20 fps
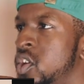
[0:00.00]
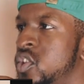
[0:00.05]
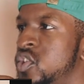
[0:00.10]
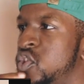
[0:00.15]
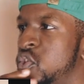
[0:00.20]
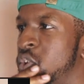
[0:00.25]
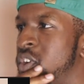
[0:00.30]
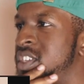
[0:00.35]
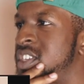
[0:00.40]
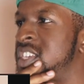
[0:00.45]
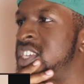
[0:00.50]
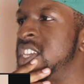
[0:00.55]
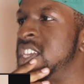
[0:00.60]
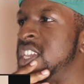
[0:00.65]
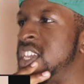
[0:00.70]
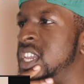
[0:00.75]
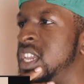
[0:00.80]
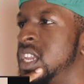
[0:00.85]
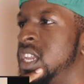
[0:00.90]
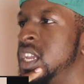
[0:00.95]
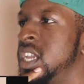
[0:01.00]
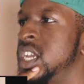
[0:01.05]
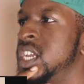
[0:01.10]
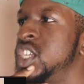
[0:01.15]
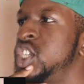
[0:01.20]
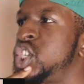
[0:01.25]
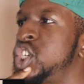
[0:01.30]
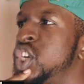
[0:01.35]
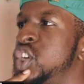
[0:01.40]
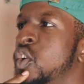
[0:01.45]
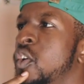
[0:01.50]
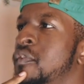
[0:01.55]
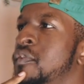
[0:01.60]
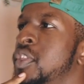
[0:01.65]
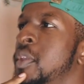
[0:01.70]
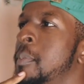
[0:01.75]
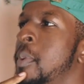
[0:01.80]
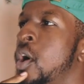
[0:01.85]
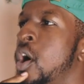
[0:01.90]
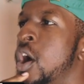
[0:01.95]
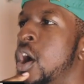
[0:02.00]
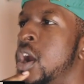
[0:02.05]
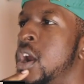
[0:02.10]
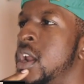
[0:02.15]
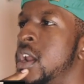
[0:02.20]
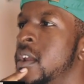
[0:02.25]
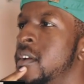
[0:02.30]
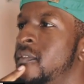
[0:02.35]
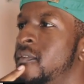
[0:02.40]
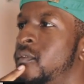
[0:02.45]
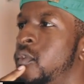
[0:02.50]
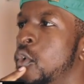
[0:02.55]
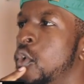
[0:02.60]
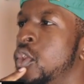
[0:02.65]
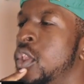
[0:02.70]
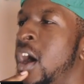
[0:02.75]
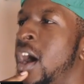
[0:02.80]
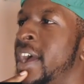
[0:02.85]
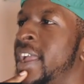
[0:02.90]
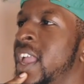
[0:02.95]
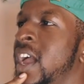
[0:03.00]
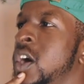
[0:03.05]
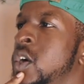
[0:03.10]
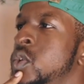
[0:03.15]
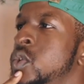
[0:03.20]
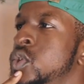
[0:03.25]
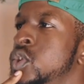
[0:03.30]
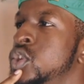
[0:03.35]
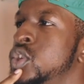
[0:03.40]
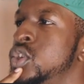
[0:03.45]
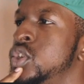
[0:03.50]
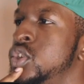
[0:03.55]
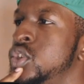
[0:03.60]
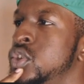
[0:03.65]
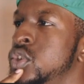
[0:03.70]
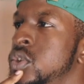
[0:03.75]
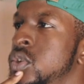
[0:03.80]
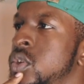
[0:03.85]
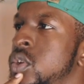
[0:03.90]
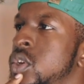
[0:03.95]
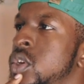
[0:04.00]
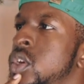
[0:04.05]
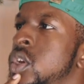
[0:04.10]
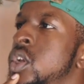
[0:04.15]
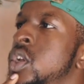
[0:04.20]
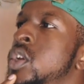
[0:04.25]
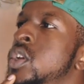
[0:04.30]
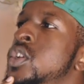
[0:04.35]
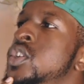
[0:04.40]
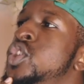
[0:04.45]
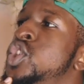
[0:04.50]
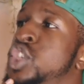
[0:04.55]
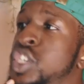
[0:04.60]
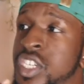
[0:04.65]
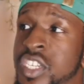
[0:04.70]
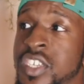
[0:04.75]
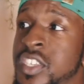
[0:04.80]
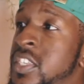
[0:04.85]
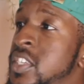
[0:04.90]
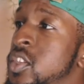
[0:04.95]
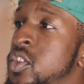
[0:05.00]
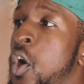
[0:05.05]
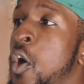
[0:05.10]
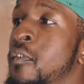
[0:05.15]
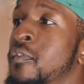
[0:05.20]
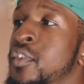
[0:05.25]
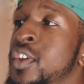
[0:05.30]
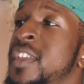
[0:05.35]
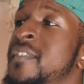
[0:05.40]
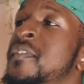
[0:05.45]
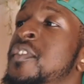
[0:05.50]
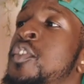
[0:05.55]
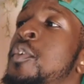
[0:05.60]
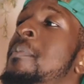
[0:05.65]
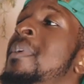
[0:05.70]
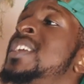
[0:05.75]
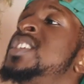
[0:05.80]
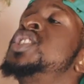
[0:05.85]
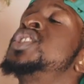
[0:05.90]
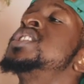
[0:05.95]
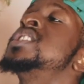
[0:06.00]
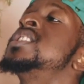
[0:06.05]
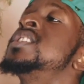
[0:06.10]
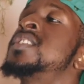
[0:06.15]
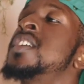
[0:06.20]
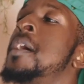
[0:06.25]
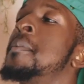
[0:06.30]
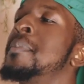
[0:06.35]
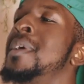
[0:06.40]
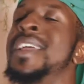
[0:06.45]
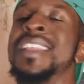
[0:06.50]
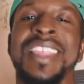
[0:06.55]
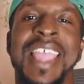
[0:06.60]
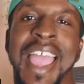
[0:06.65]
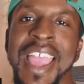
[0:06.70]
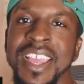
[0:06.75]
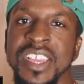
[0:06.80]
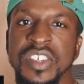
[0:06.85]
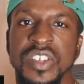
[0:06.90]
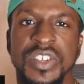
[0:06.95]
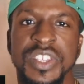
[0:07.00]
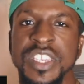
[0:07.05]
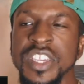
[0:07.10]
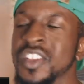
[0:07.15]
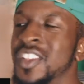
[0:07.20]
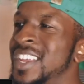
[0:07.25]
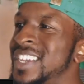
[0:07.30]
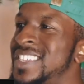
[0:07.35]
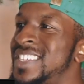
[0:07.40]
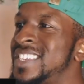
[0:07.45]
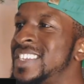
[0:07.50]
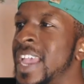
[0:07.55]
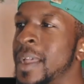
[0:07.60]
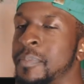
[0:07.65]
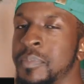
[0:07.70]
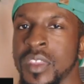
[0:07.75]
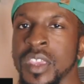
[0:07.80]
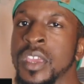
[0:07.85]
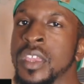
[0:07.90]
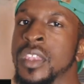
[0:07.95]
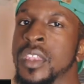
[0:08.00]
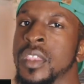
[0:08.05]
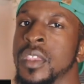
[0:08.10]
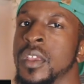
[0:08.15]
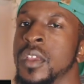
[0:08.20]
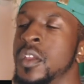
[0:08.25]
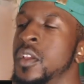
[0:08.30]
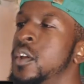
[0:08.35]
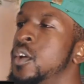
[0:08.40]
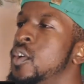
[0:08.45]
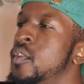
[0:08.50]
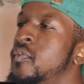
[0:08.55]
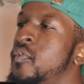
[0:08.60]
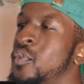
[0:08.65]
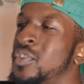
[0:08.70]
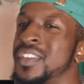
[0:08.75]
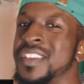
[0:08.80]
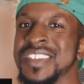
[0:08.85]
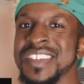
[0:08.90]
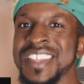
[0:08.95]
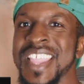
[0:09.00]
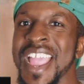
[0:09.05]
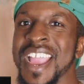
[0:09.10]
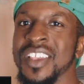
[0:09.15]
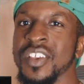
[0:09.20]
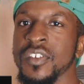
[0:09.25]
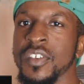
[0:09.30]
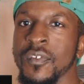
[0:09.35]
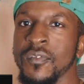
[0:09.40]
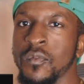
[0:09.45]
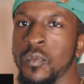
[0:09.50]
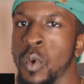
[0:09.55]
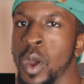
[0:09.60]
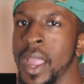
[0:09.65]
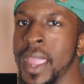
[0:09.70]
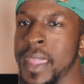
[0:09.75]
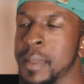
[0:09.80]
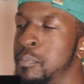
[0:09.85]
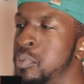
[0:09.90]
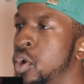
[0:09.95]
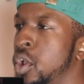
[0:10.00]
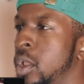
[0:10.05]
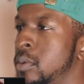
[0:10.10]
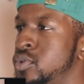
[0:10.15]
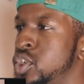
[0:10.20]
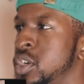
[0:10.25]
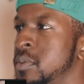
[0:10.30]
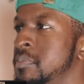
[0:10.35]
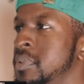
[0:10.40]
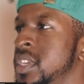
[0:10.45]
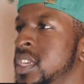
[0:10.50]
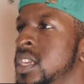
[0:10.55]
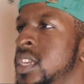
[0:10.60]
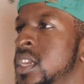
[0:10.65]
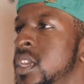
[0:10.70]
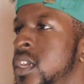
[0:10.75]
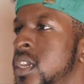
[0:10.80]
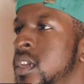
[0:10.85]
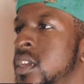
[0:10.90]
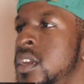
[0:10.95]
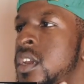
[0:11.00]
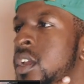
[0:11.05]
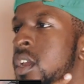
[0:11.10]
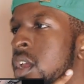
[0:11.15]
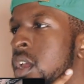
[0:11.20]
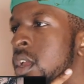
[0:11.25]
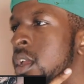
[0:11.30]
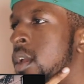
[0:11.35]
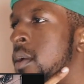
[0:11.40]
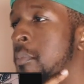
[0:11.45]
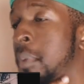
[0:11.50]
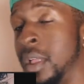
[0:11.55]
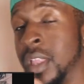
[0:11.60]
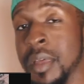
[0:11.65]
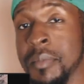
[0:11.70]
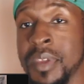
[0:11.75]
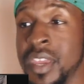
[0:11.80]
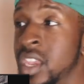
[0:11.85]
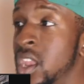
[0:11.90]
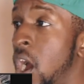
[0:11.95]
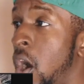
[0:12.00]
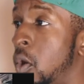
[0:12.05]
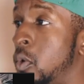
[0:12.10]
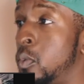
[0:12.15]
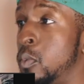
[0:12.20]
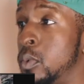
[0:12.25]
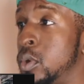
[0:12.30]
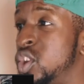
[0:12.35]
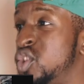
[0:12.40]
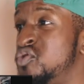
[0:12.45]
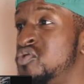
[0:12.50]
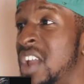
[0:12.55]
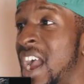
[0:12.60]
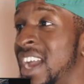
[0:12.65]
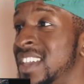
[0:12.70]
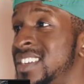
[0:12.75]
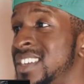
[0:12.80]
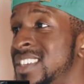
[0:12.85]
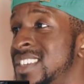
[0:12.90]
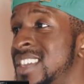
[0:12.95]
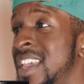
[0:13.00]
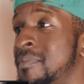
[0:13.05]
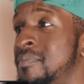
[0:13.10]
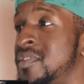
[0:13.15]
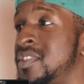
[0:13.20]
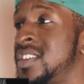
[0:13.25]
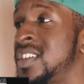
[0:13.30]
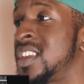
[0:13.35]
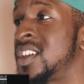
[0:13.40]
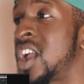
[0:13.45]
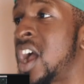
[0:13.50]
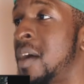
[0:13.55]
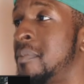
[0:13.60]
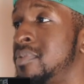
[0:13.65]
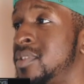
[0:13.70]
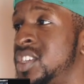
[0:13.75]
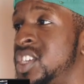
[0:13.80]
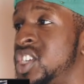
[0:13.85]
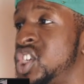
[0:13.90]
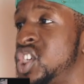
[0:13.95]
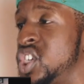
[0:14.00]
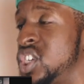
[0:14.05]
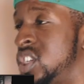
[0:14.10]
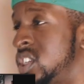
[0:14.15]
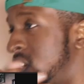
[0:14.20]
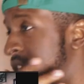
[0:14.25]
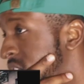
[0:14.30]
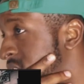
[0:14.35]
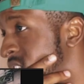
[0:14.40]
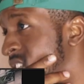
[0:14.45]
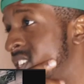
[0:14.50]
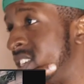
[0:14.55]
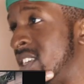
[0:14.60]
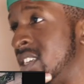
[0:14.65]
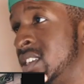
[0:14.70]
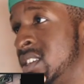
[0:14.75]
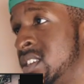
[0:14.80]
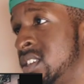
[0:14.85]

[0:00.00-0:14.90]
So let's see. Chin over the bar, full lockout. Chin is still over, even though my chin is up, that is still accepted for the standard of what a pull-up should be. But let me know, would you guys accept this in a competition? Let's see.